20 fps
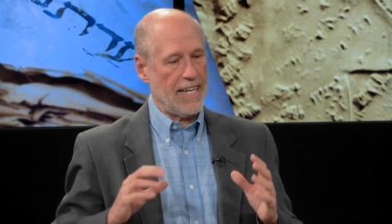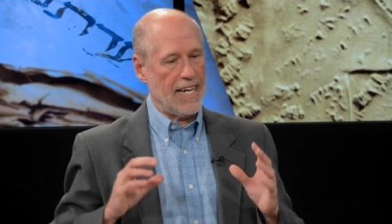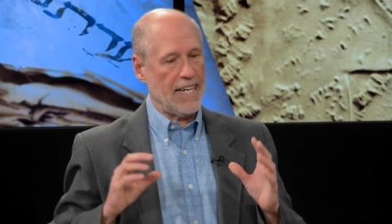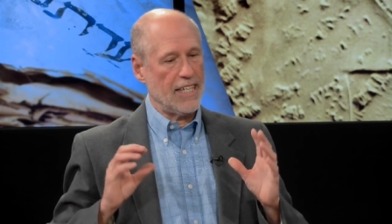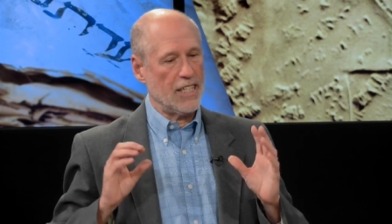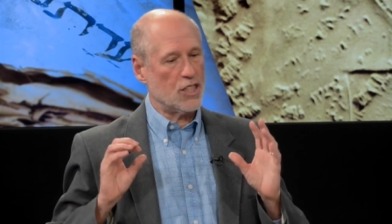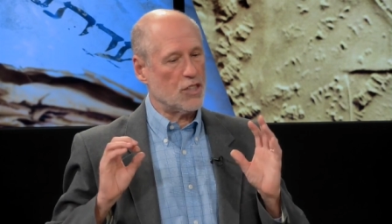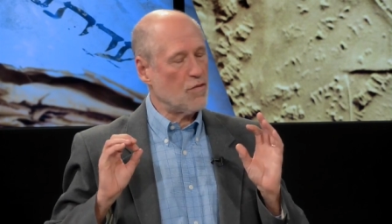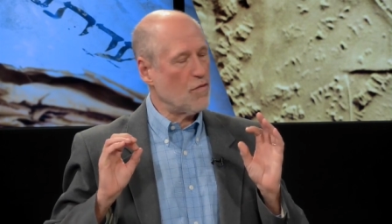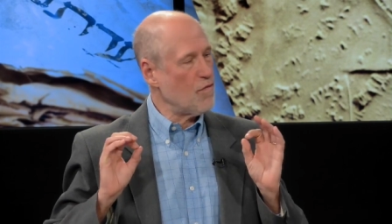it
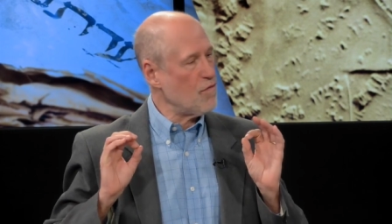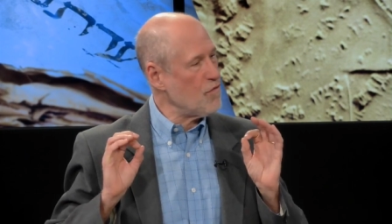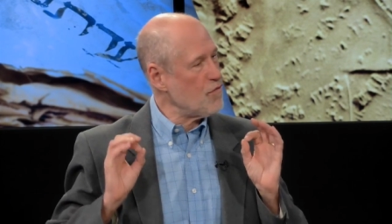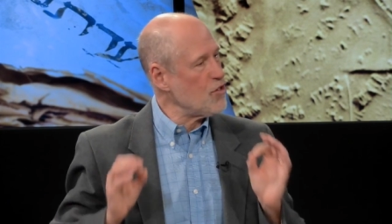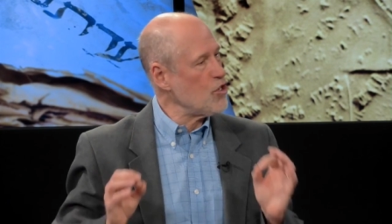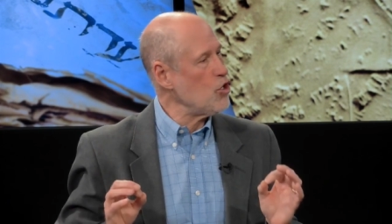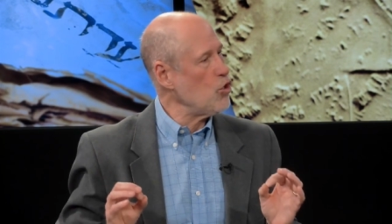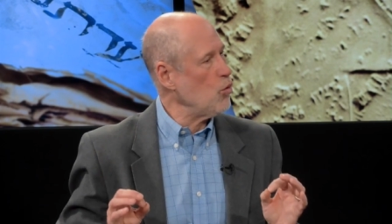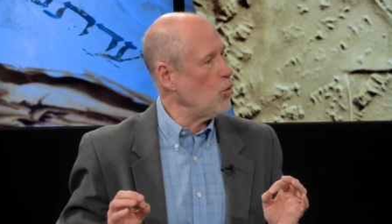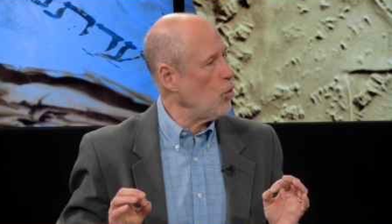has
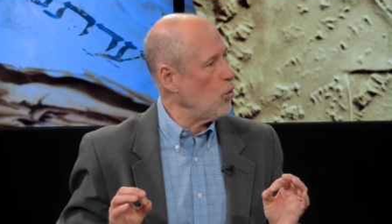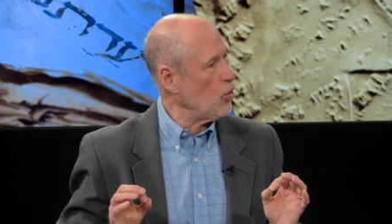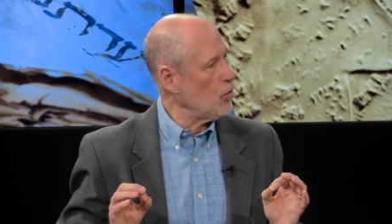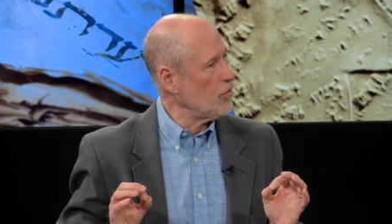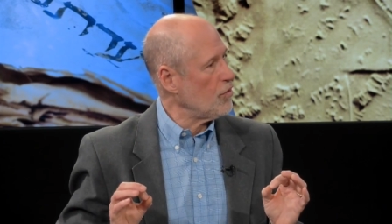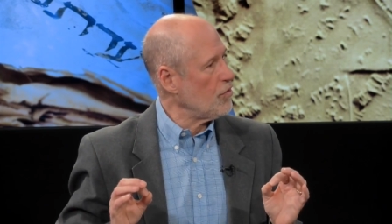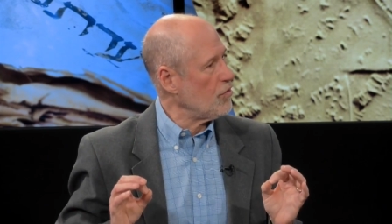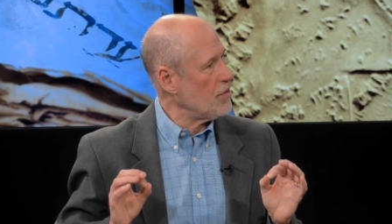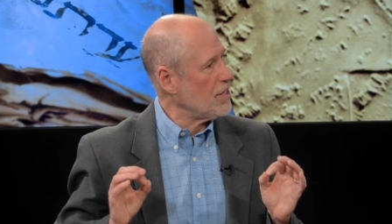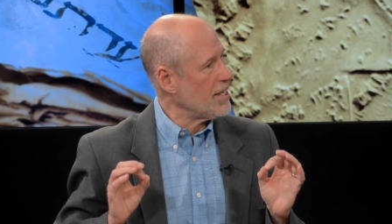
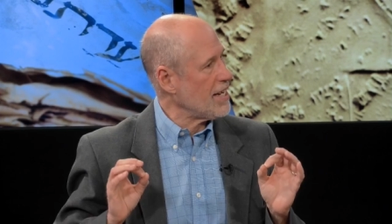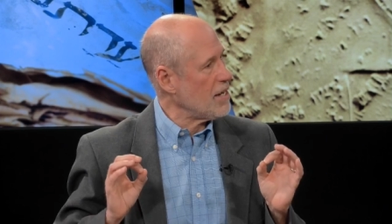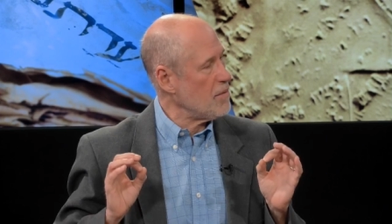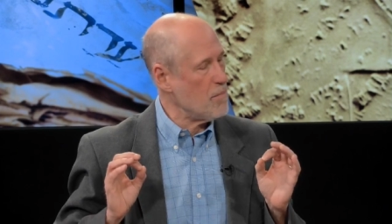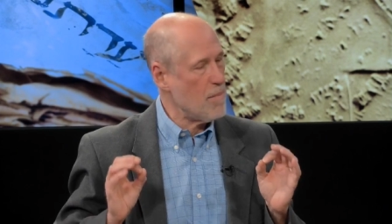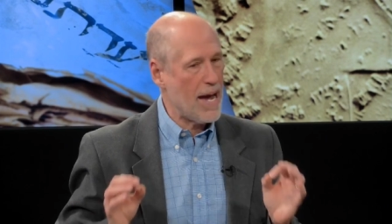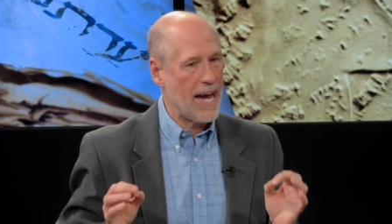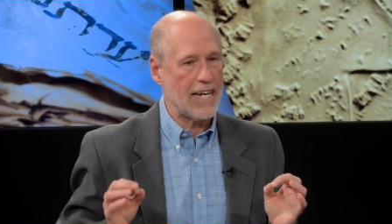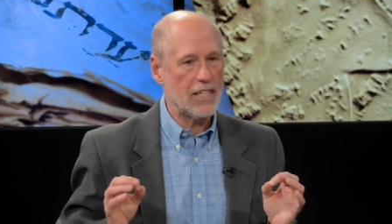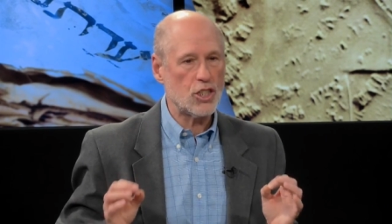fueled the
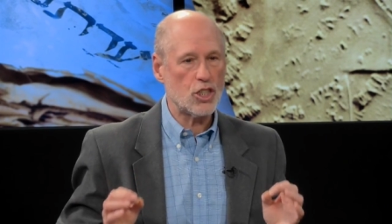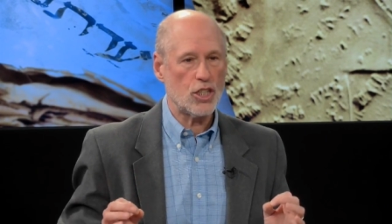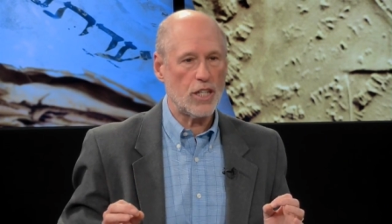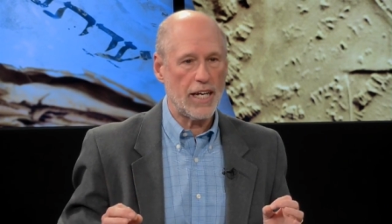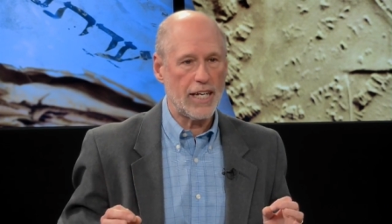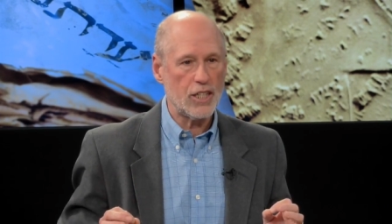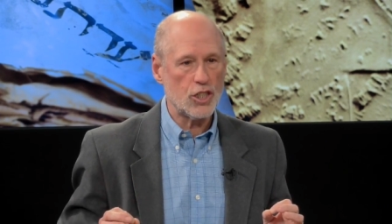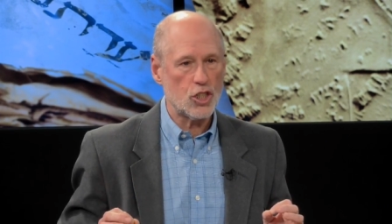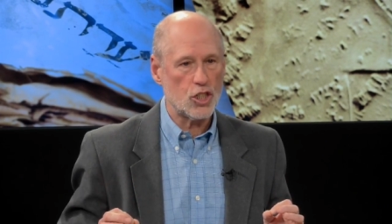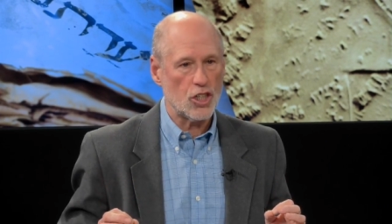
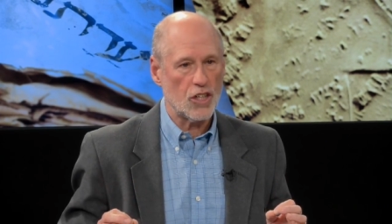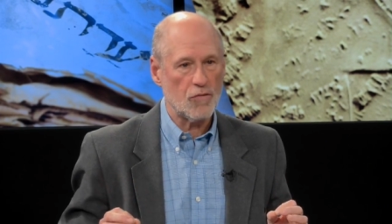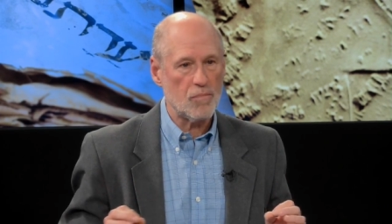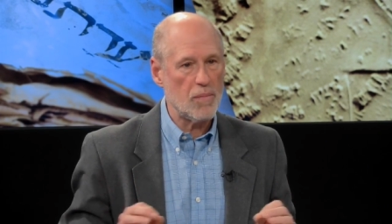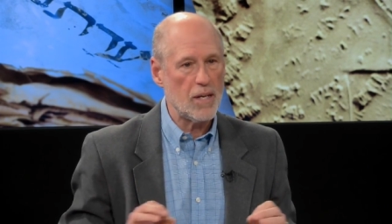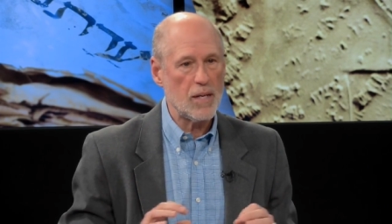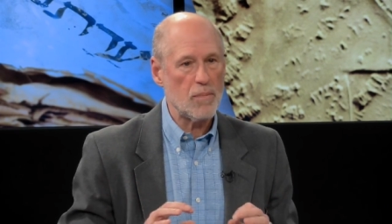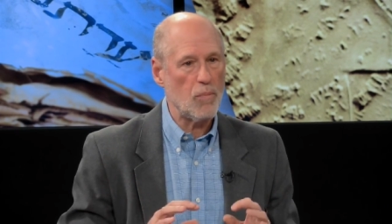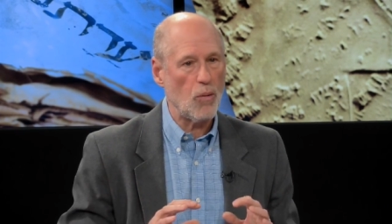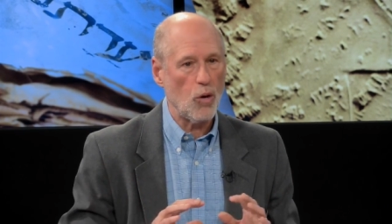imagination of
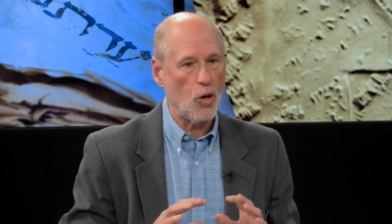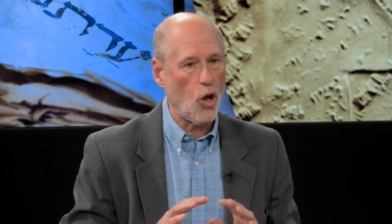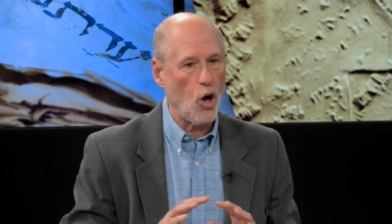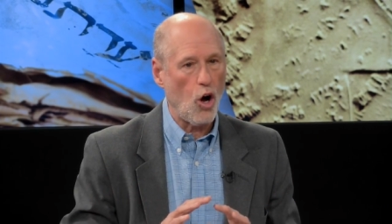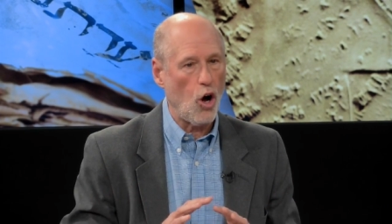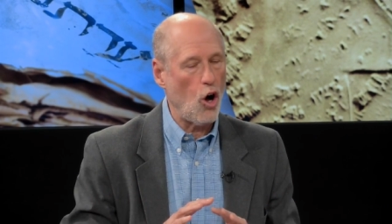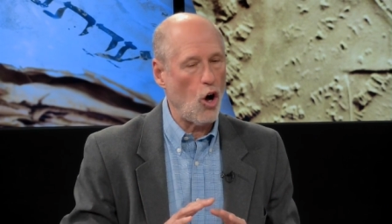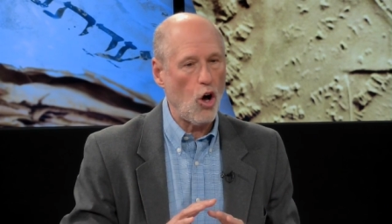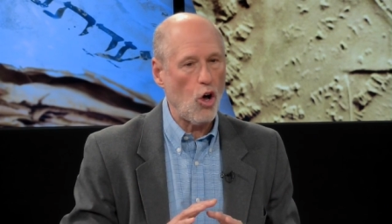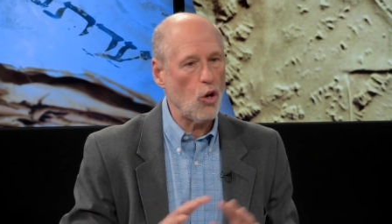people
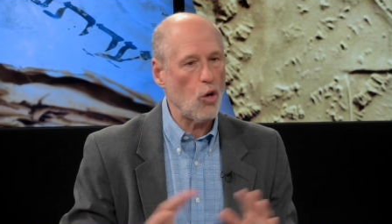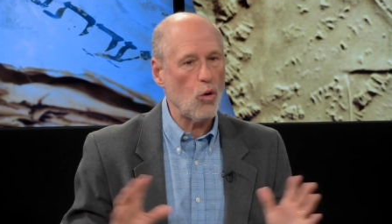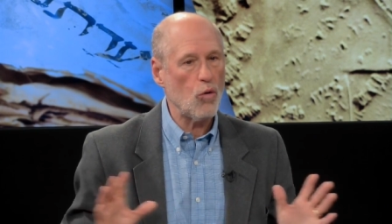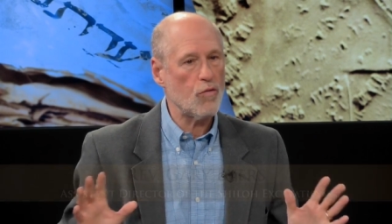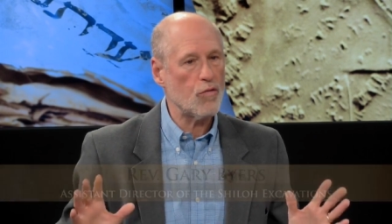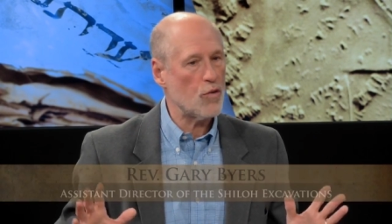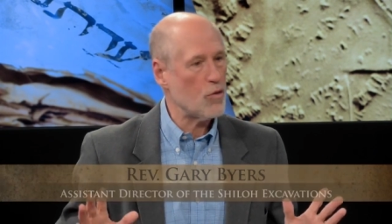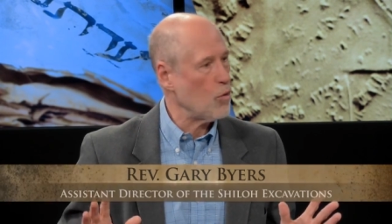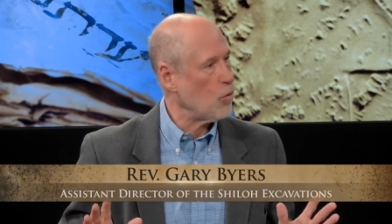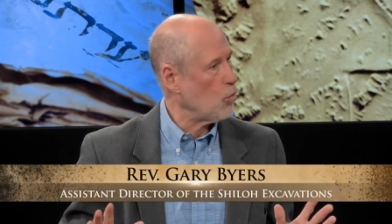all
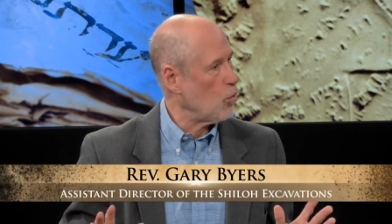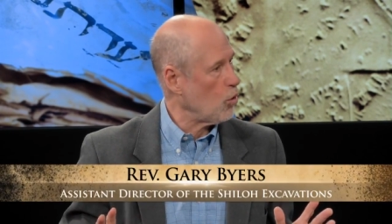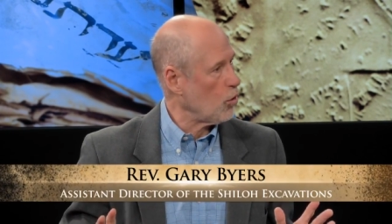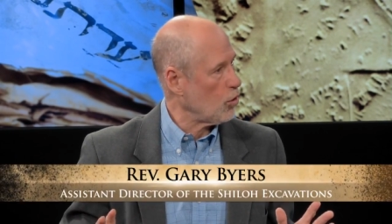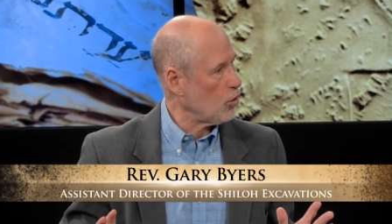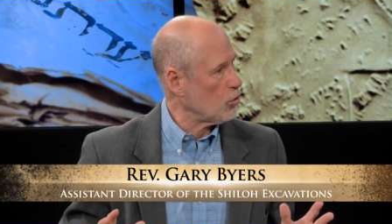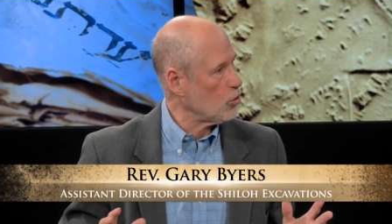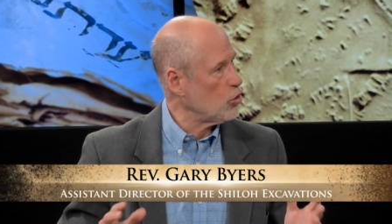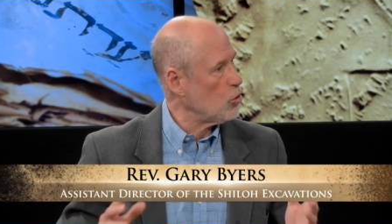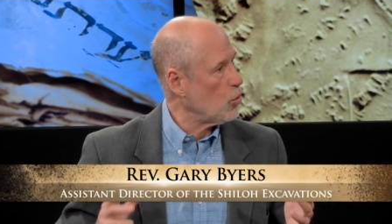over the
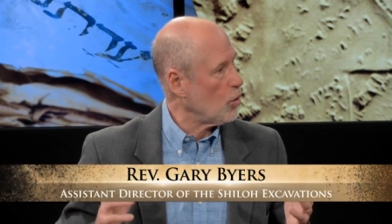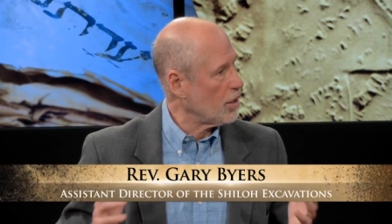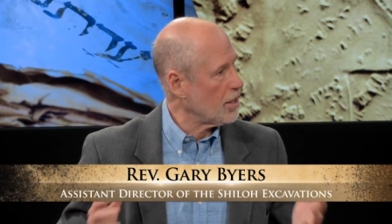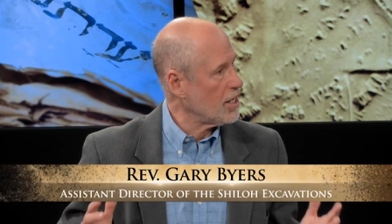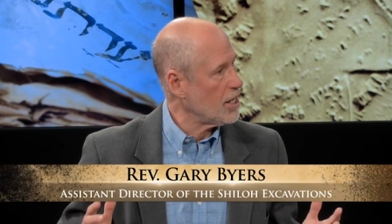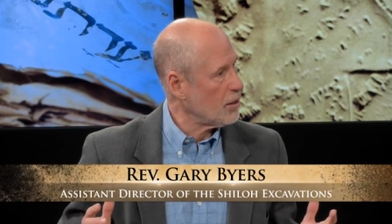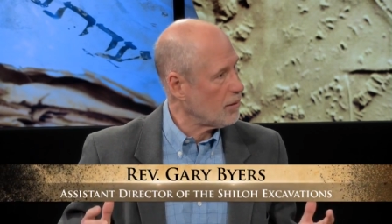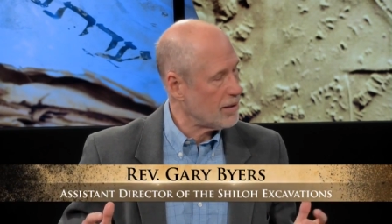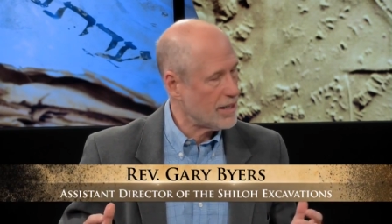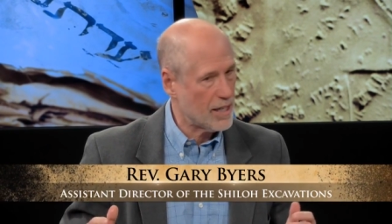world who are
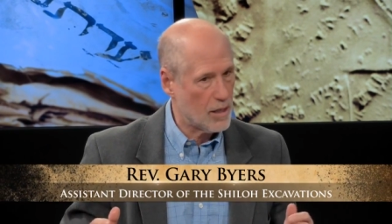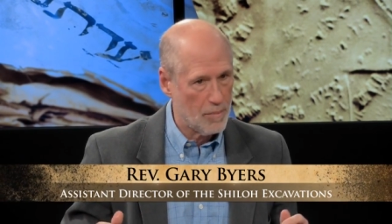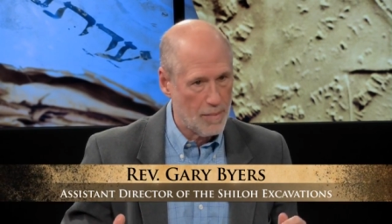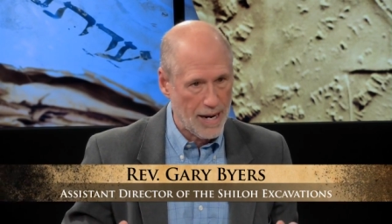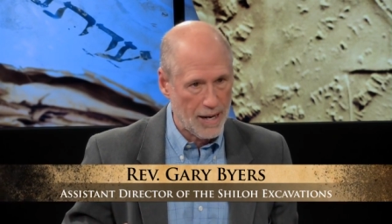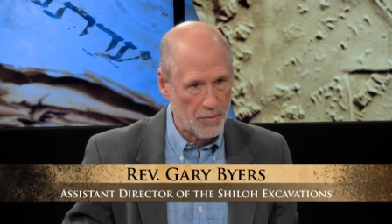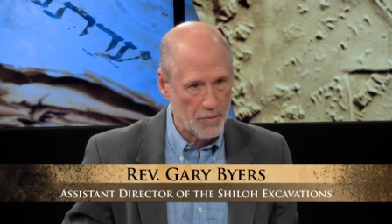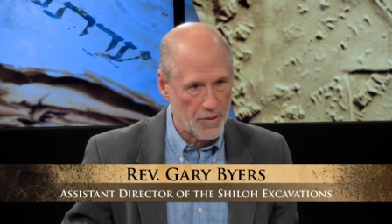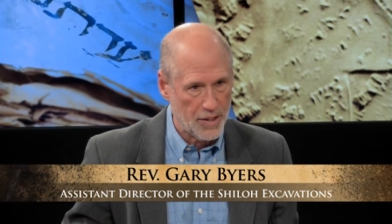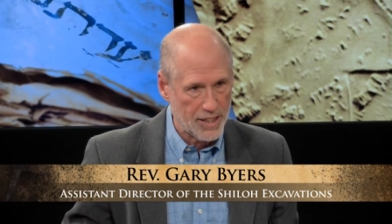hearing
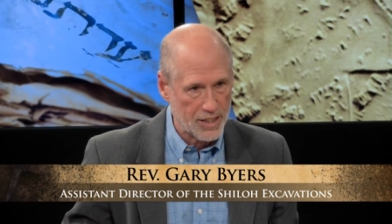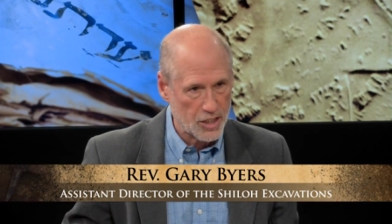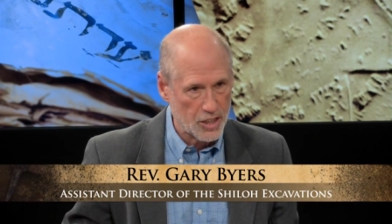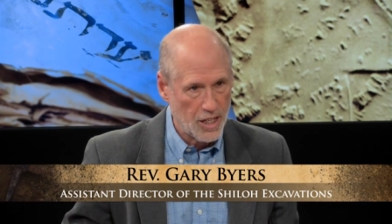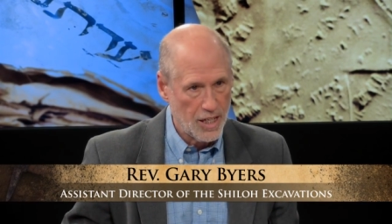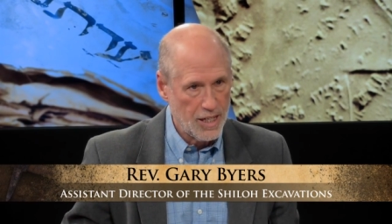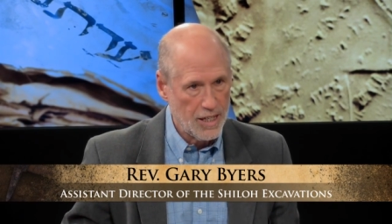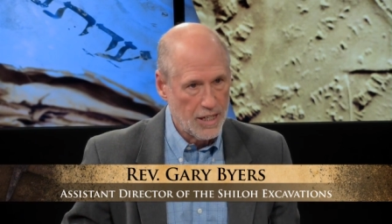about this.